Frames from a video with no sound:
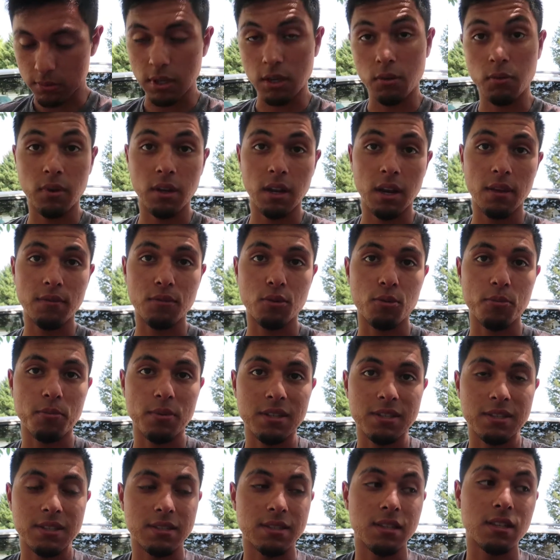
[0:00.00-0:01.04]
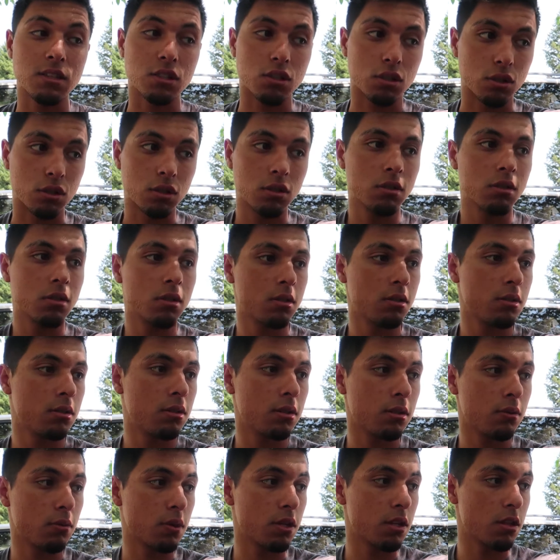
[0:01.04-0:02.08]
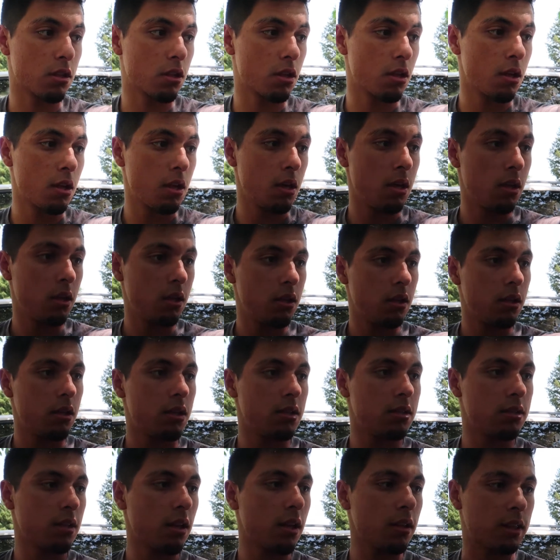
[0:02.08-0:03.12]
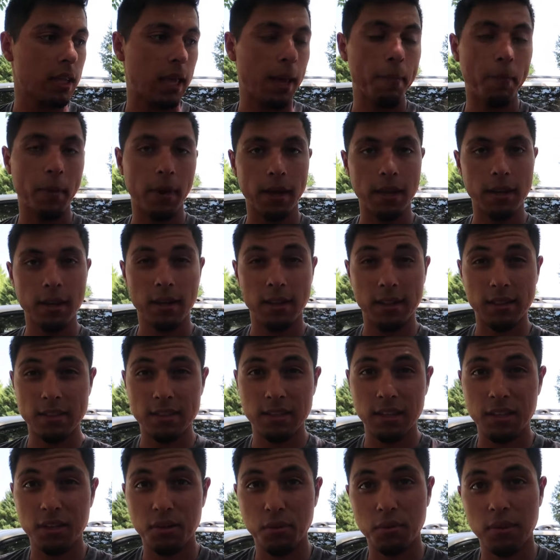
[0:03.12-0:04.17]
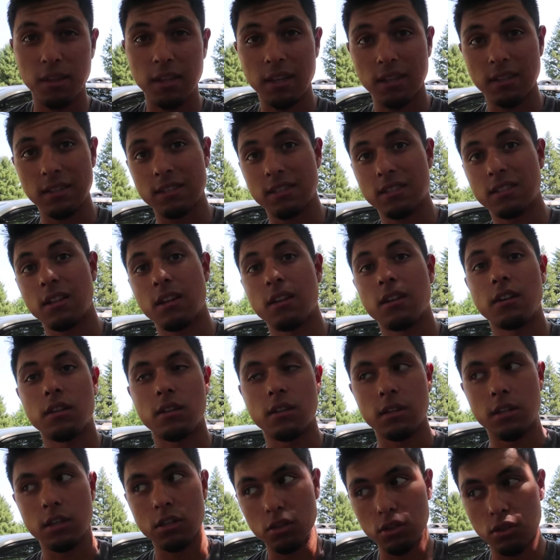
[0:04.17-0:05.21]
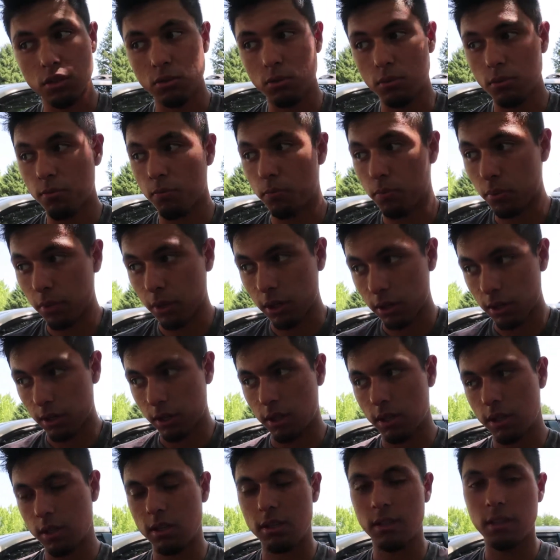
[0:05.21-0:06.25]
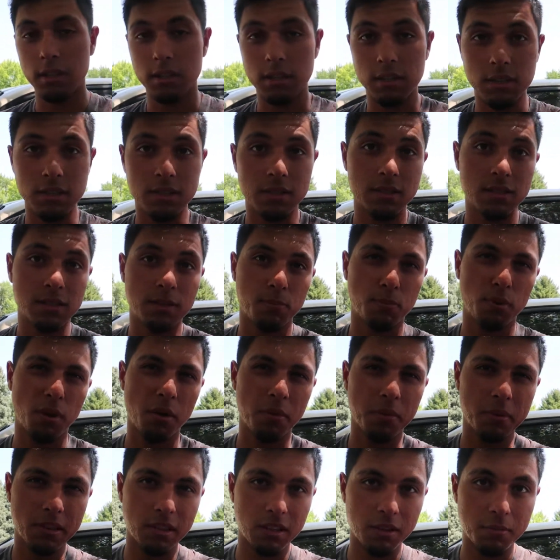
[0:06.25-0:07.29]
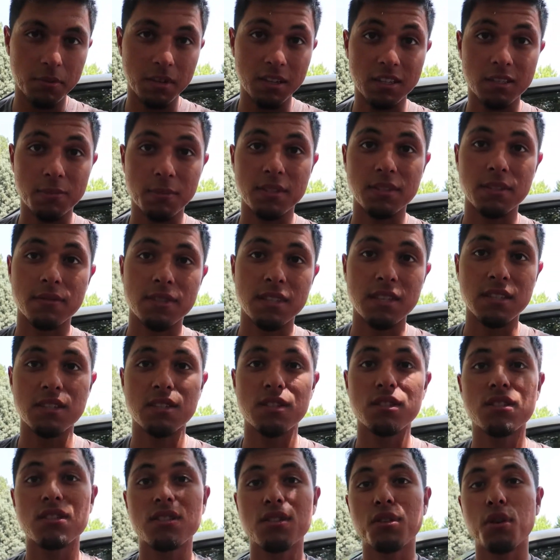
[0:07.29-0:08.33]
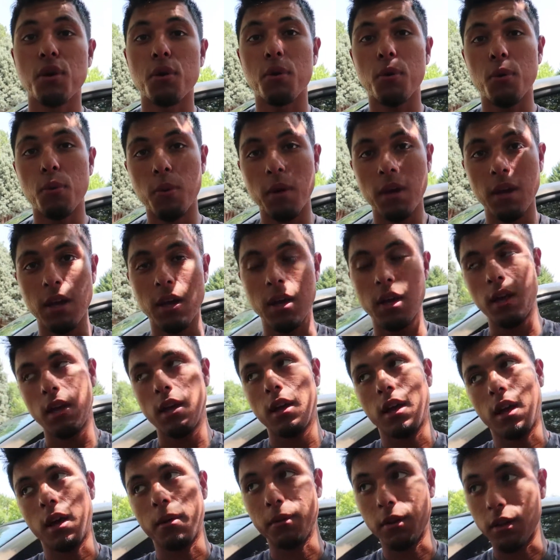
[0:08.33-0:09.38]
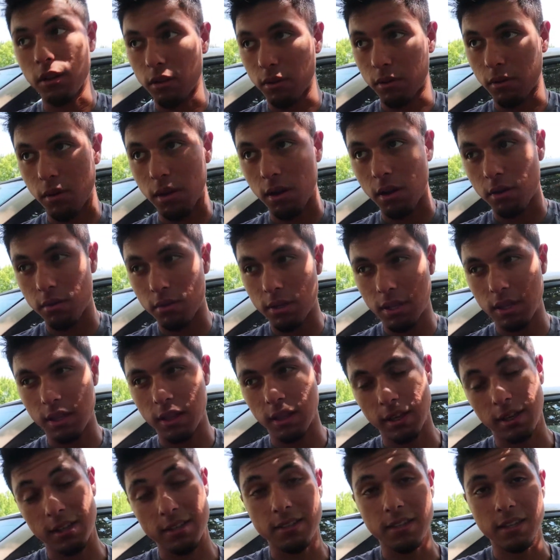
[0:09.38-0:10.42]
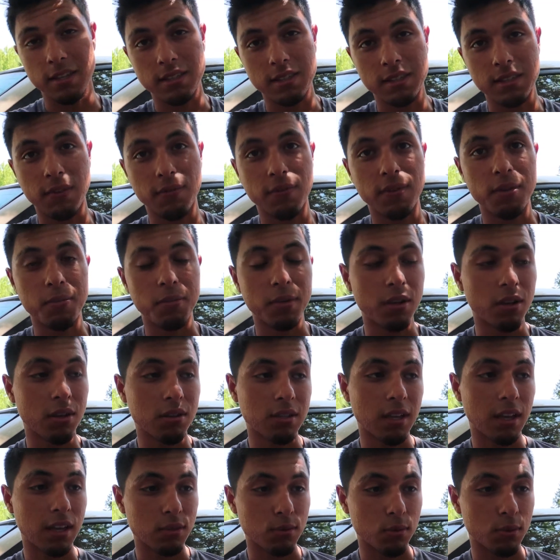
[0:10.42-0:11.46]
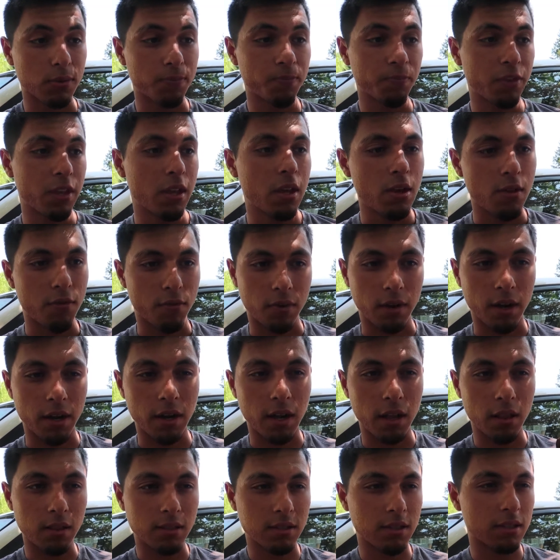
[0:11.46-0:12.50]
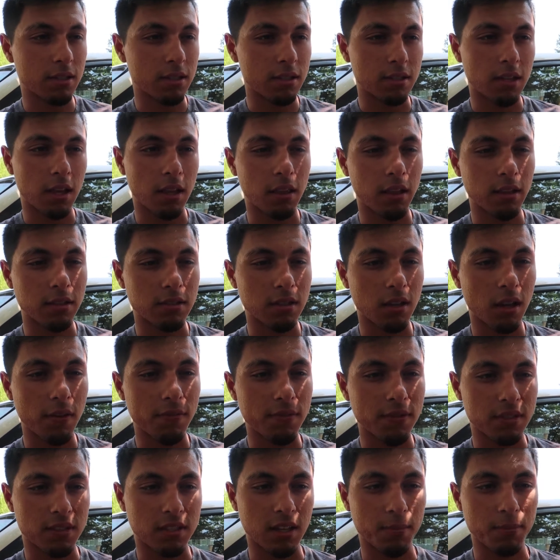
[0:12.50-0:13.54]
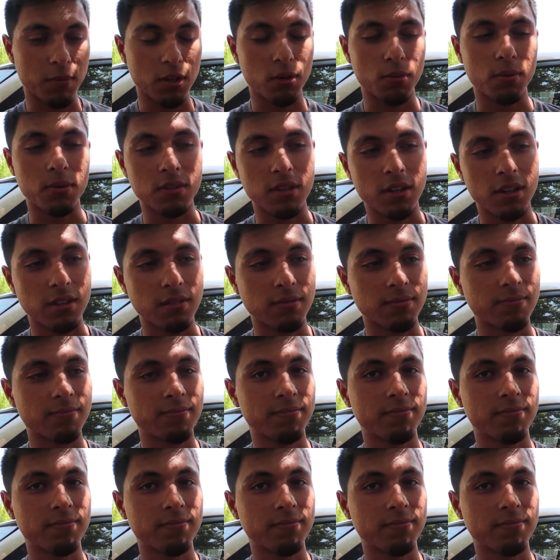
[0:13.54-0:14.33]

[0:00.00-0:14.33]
like we're gonna have to replace the sensor, which is not that bad. At least I know that it's not another issue, but it is probably gonna be an expensive sensor, so I'm gonna look around, like I said, see if anybody else has one. But right now, let's get these headlights off and slap the other ones on.